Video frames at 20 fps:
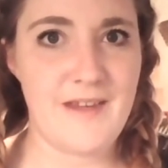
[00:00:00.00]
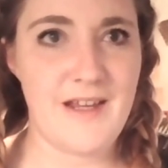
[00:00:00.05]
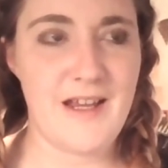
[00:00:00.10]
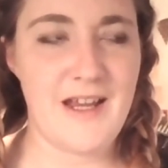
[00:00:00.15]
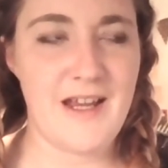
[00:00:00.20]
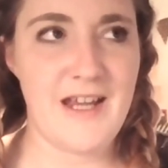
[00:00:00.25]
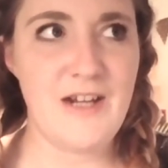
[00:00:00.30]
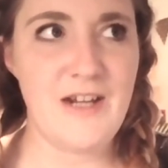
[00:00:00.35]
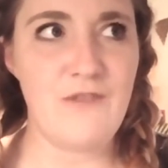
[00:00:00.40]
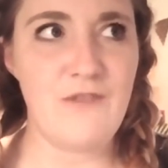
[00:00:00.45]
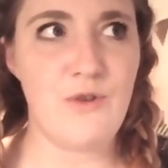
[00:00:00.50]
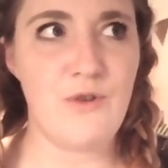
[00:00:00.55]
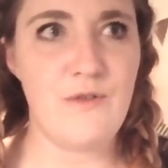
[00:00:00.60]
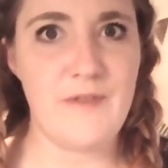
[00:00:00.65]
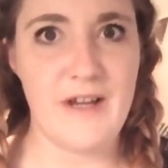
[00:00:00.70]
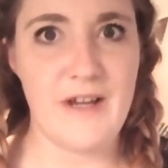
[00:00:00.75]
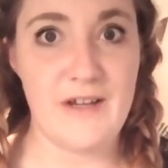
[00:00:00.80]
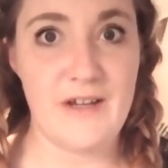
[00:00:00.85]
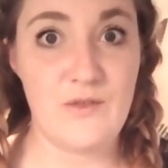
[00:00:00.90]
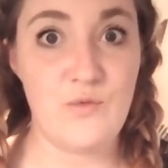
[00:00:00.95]
in a role
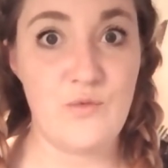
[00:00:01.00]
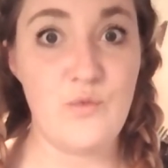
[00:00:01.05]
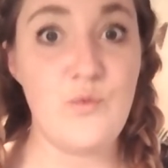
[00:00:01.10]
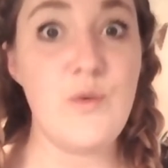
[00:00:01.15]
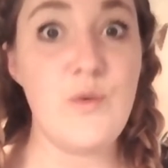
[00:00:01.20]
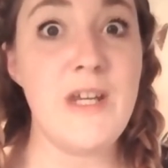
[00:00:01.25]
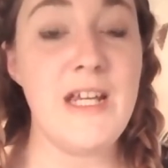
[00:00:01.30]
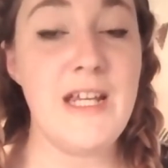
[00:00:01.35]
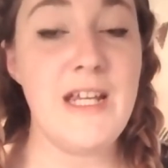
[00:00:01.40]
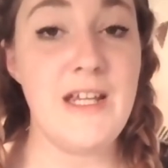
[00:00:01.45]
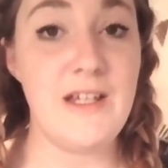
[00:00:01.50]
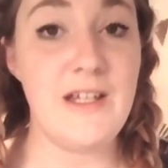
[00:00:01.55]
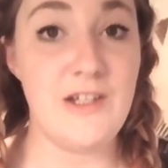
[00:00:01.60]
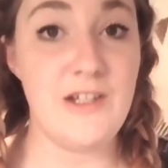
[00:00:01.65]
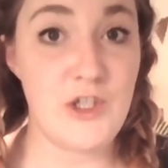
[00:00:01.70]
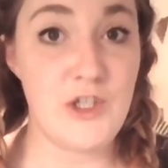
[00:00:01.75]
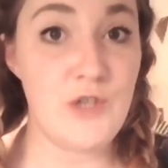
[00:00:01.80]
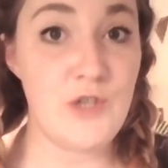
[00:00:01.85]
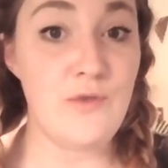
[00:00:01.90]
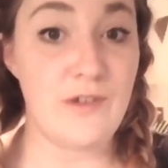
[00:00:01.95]
that we
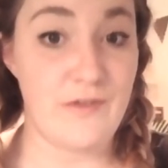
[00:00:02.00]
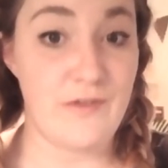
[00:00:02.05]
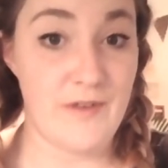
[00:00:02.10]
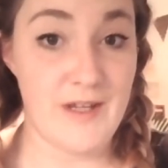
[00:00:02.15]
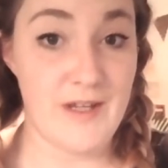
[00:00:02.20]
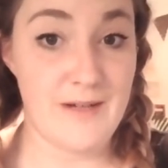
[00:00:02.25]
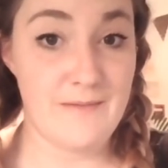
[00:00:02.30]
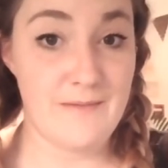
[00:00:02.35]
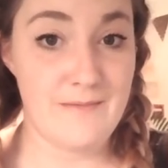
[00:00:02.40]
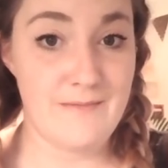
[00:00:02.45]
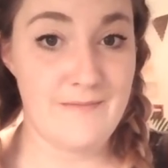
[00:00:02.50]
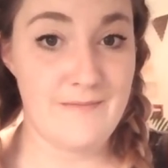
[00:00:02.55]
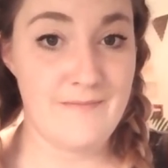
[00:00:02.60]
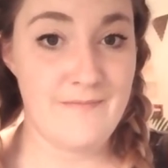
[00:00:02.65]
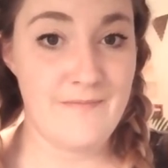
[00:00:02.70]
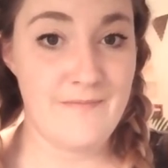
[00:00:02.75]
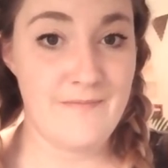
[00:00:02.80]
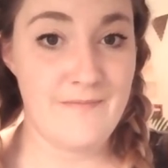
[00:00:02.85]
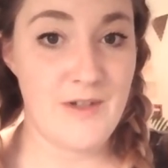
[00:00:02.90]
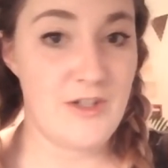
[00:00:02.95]
choose for them,
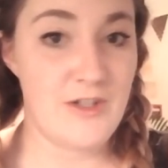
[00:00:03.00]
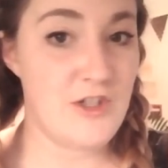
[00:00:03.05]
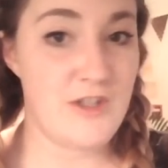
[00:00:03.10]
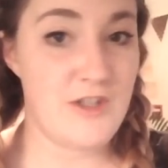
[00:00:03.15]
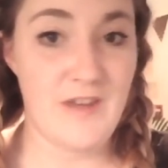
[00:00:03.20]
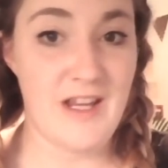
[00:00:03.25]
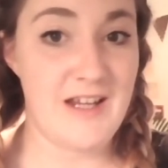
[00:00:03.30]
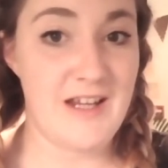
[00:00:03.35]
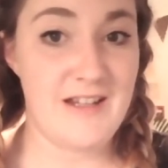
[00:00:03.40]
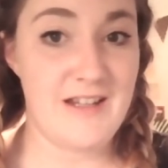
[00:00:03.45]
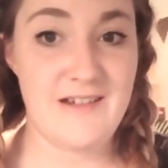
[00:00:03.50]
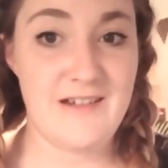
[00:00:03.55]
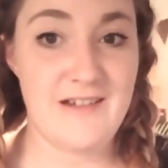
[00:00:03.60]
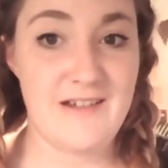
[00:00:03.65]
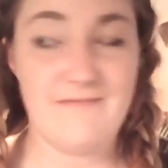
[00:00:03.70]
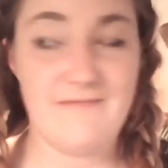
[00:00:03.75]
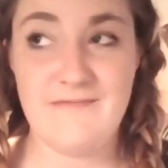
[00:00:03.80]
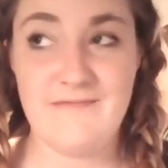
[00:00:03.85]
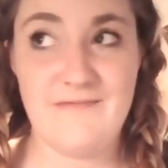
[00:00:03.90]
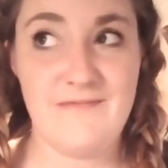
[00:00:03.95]
which they
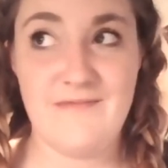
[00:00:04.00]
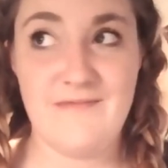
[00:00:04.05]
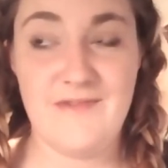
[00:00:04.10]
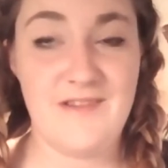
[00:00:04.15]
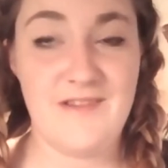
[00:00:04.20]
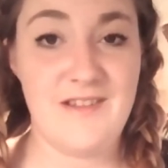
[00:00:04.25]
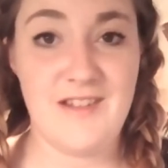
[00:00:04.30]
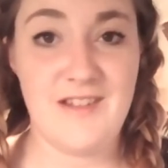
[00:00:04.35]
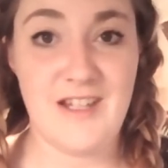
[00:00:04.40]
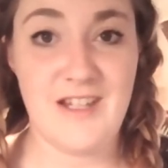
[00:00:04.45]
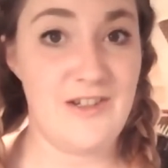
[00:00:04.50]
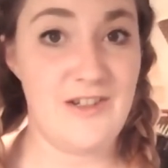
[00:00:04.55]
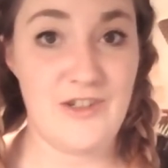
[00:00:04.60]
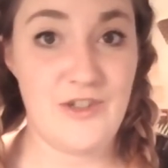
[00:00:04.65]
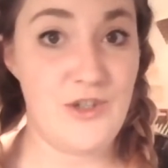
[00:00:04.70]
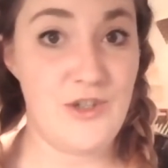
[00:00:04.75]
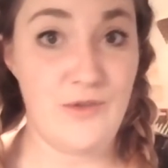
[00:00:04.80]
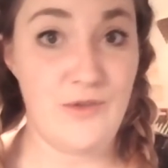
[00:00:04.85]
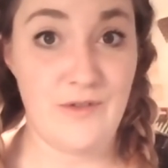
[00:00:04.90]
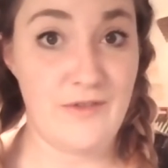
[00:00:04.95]
didn't
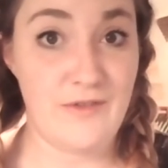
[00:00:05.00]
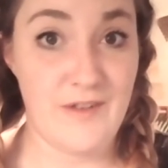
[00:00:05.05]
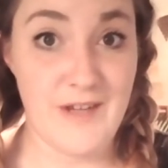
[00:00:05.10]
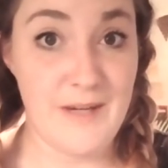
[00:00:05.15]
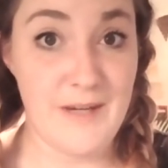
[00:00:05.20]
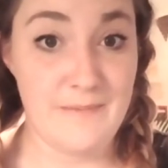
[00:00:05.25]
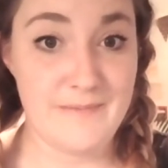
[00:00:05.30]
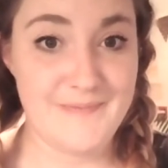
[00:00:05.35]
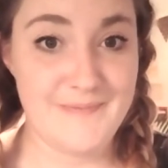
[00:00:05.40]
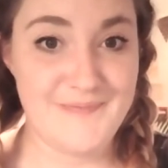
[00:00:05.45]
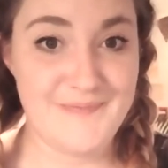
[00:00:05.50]
choose for them.